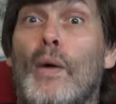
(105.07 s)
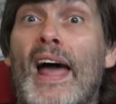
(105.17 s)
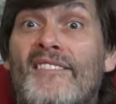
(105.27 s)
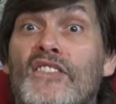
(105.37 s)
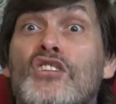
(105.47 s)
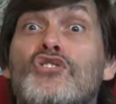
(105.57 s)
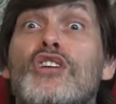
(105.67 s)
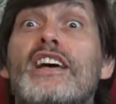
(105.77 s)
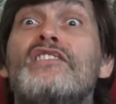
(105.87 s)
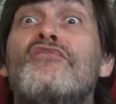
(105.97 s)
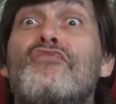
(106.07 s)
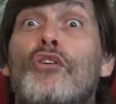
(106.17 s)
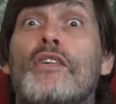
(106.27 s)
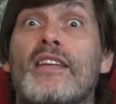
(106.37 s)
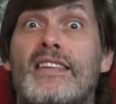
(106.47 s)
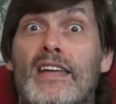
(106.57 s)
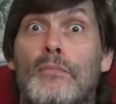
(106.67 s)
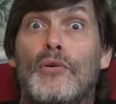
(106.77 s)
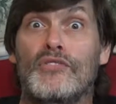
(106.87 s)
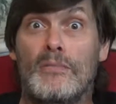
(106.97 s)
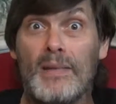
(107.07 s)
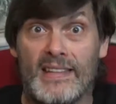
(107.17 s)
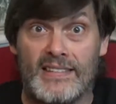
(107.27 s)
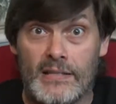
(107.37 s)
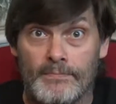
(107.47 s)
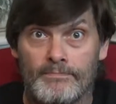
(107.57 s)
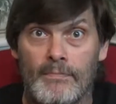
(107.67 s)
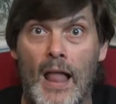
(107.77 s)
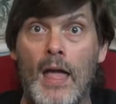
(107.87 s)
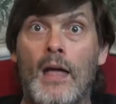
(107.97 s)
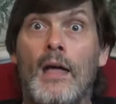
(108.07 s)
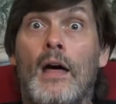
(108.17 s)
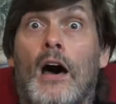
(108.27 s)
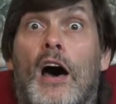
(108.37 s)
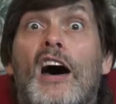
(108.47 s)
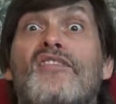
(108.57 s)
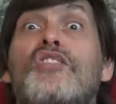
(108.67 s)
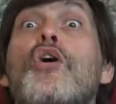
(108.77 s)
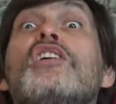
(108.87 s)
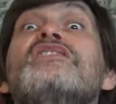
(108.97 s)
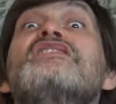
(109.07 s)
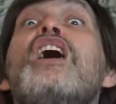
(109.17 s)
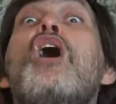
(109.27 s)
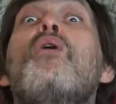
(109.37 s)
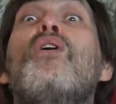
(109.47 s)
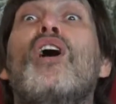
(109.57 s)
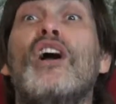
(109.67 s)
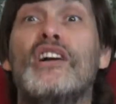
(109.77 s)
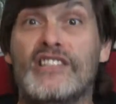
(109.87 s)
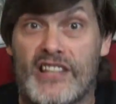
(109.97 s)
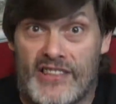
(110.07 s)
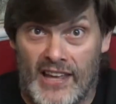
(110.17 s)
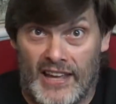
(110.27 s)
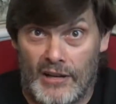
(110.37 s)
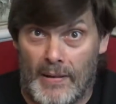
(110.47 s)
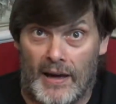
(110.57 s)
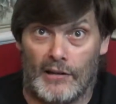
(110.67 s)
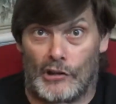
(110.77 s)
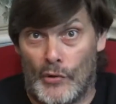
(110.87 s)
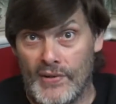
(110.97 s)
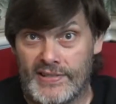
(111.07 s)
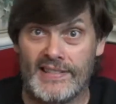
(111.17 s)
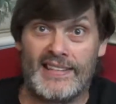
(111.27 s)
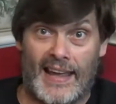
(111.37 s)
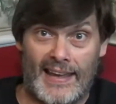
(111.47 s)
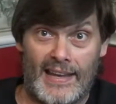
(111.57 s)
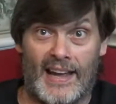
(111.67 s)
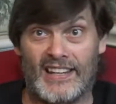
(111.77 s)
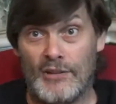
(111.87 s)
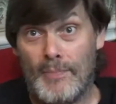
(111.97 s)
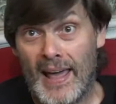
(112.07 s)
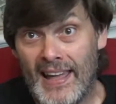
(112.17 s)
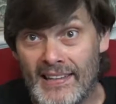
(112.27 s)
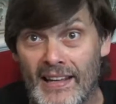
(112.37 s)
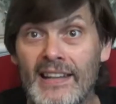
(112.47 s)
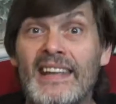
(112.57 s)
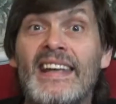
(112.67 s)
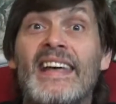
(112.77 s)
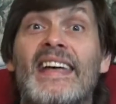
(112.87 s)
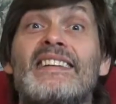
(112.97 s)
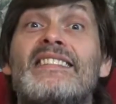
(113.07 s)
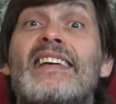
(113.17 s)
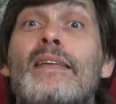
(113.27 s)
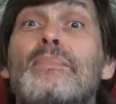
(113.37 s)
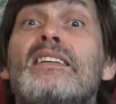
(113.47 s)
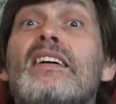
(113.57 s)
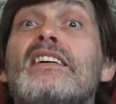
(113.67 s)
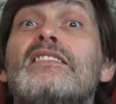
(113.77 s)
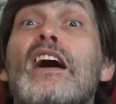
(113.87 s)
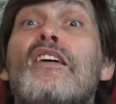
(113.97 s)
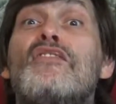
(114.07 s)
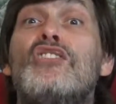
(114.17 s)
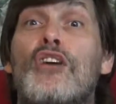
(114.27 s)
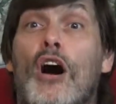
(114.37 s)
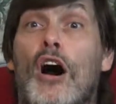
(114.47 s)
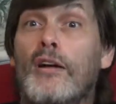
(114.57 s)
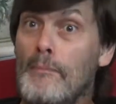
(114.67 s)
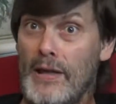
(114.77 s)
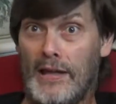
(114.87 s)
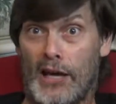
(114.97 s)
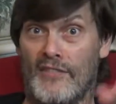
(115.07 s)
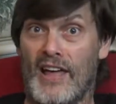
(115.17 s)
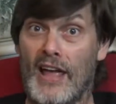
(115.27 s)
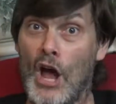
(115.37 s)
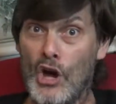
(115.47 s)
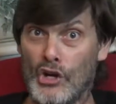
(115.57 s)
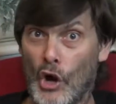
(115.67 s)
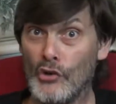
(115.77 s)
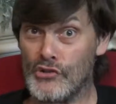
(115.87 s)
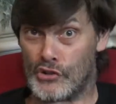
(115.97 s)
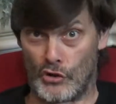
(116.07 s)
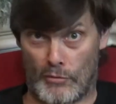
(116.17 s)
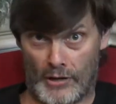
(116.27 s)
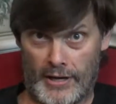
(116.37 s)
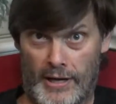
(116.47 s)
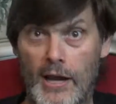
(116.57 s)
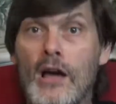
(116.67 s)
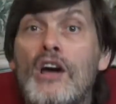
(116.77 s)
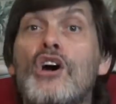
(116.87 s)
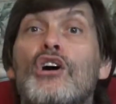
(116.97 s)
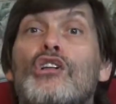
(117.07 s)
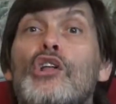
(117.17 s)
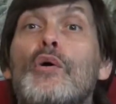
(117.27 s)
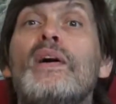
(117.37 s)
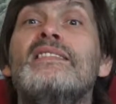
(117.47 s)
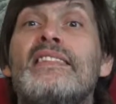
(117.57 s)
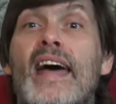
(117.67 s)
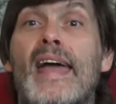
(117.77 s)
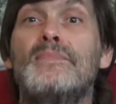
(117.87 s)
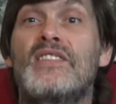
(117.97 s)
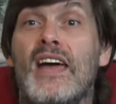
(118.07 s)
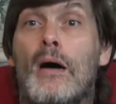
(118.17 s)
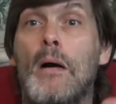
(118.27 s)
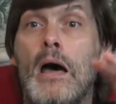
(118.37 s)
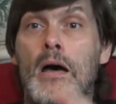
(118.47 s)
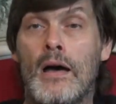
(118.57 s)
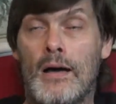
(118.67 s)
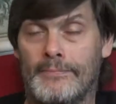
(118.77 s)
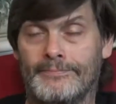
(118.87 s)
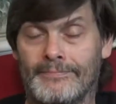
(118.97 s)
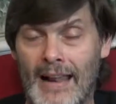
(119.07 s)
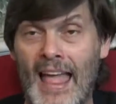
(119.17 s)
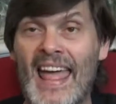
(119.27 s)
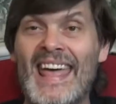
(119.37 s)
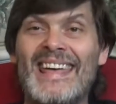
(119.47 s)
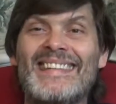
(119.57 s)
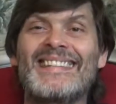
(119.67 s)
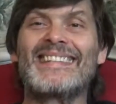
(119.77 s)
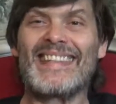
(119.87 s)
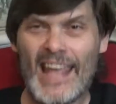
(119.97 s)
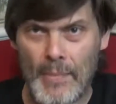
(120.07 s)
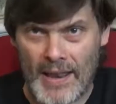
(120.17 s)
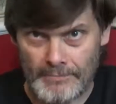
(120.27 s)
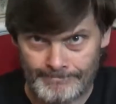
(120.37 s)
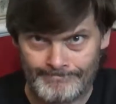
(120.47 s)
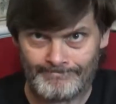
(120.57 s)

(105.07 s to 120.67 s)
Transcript: raft just for the kibbles and bits. Of course, the worst thing about Lewis's canine companion is that because of the dog being of a coastal breed, Lewis names him Seaman.